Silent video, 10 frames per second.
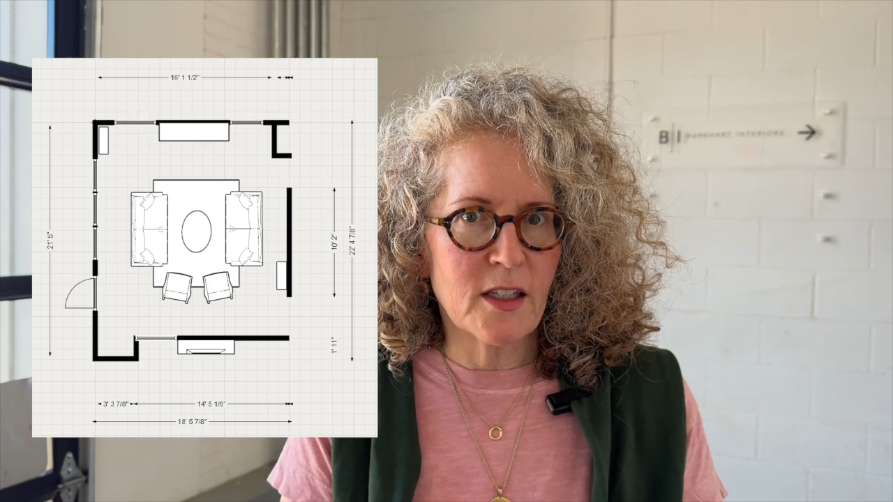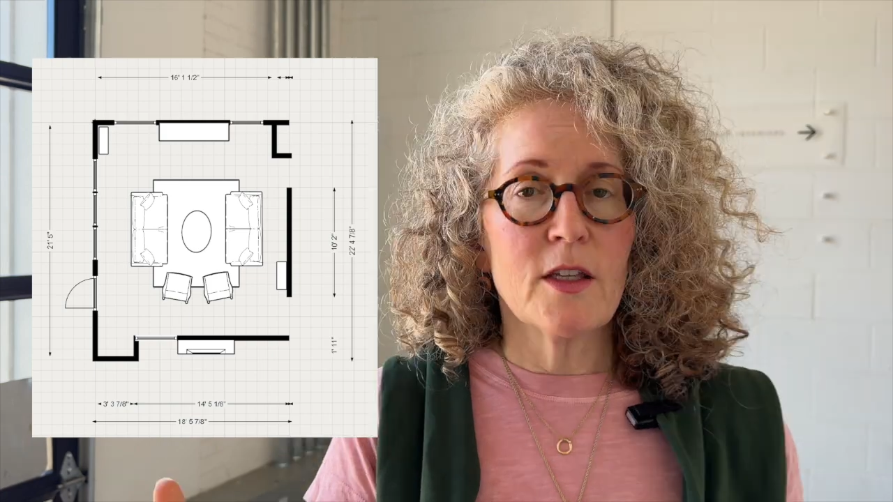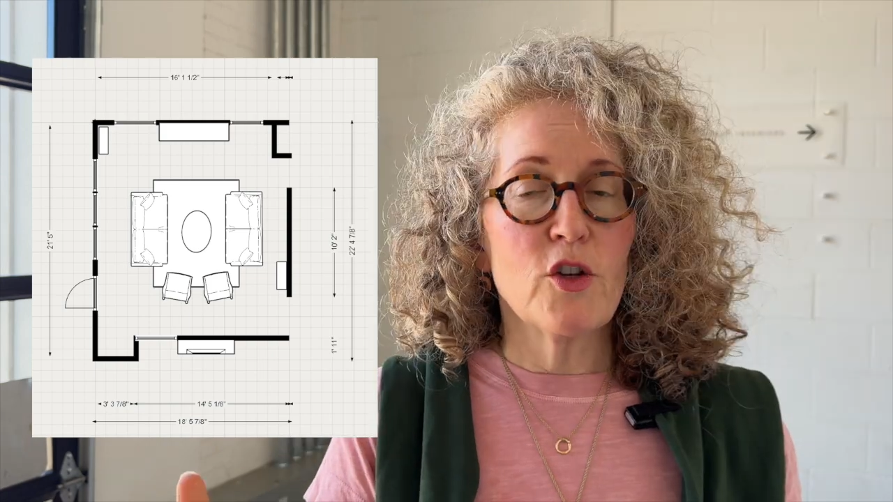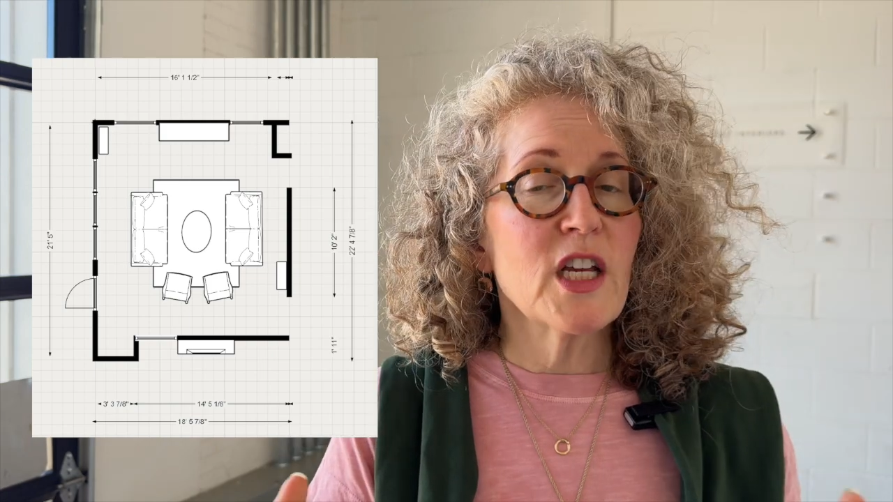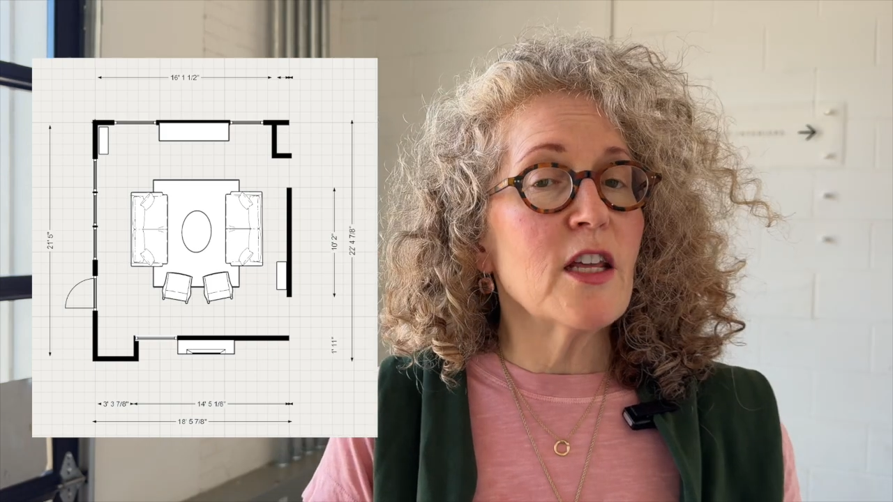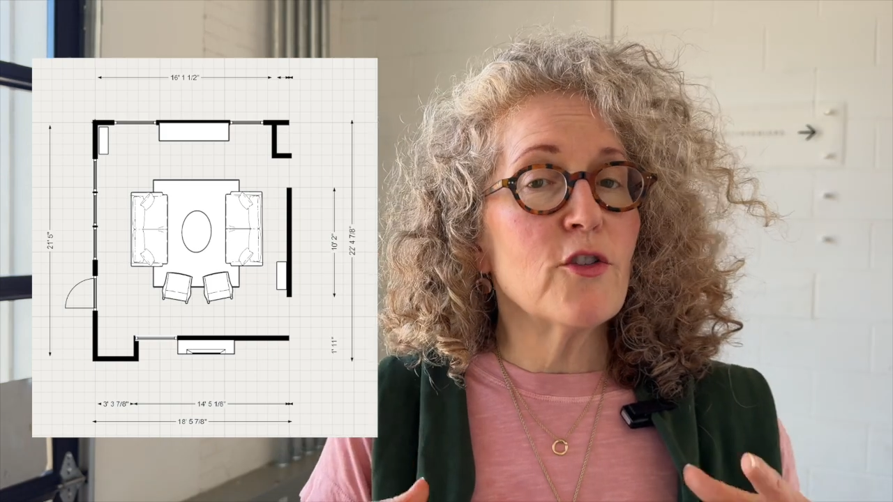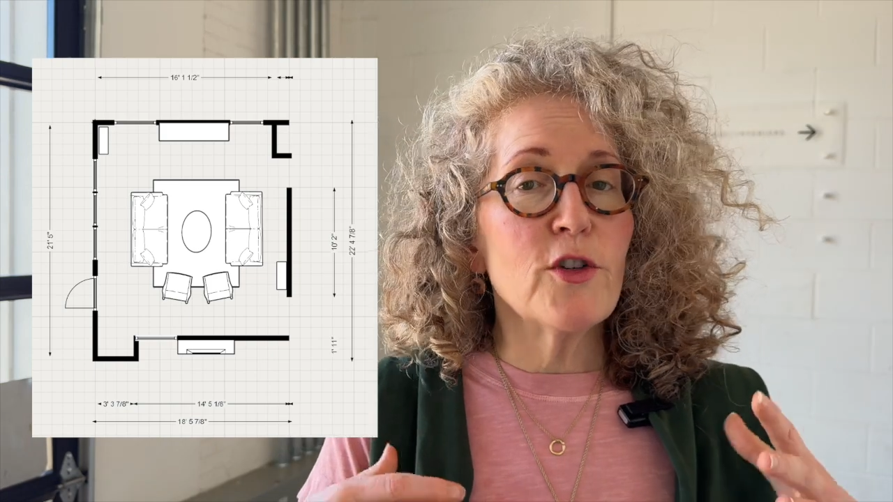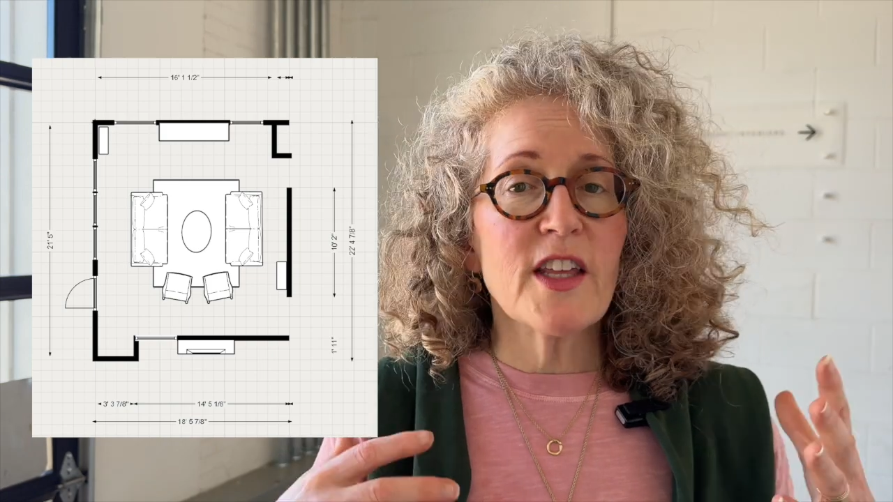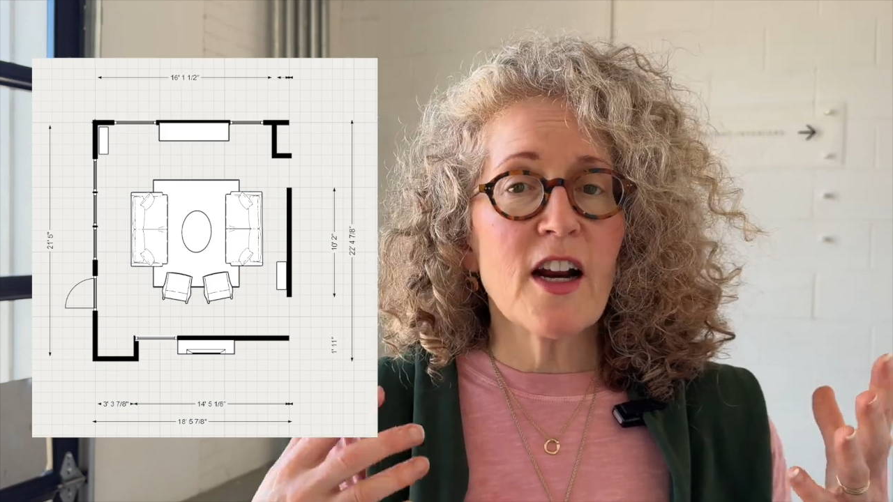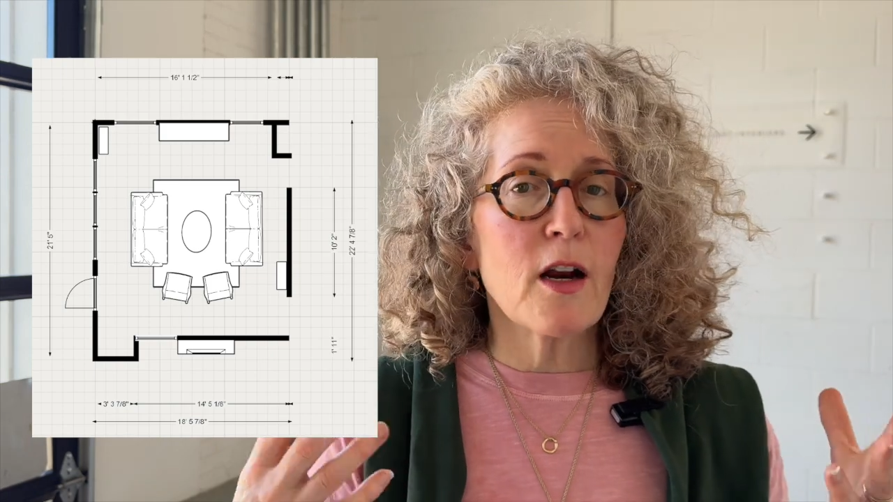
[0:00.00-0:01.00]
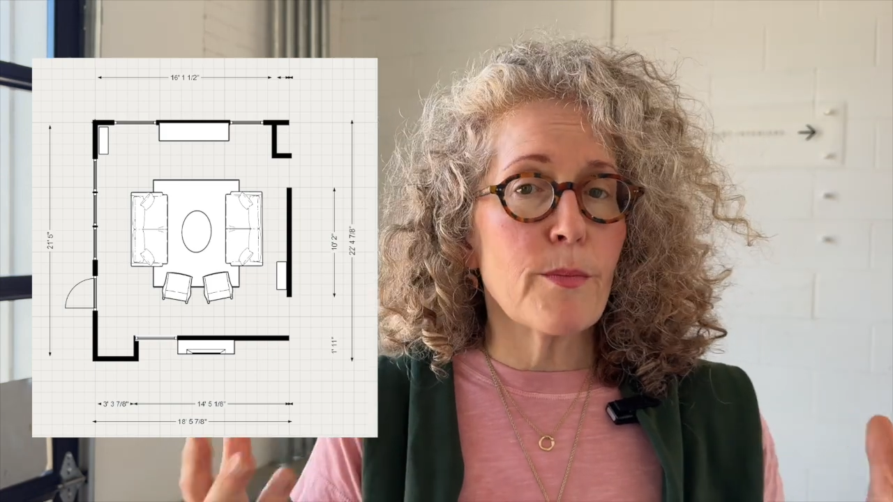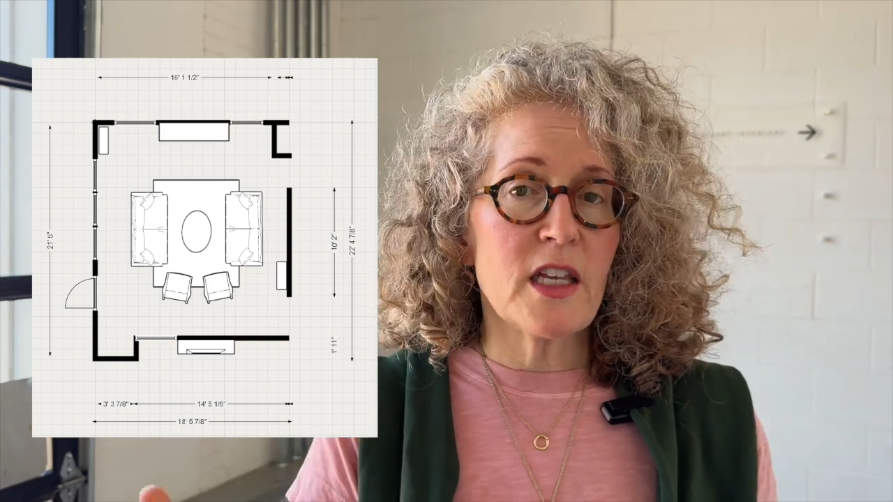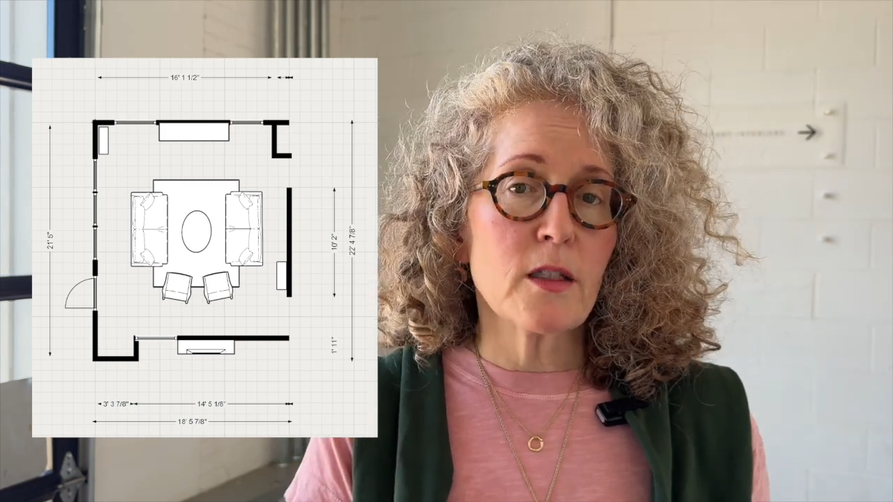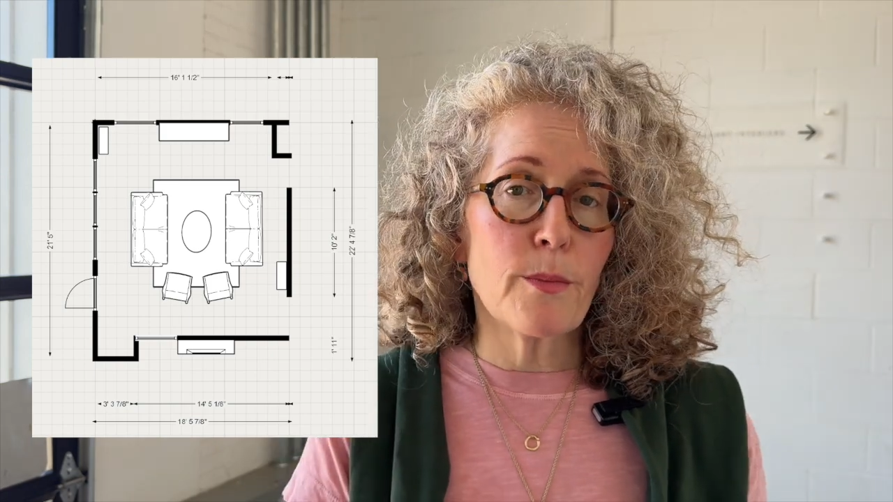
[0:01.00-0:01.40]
You can either do that on a piece of